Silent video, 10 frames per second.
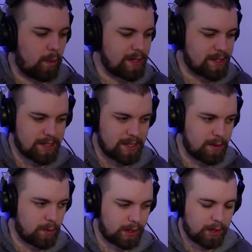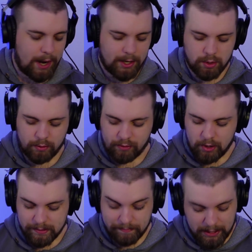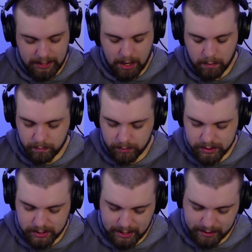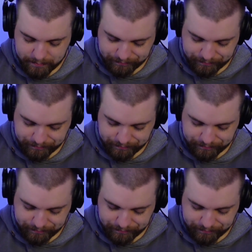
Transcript: wait to see what their actual first mini album looks like.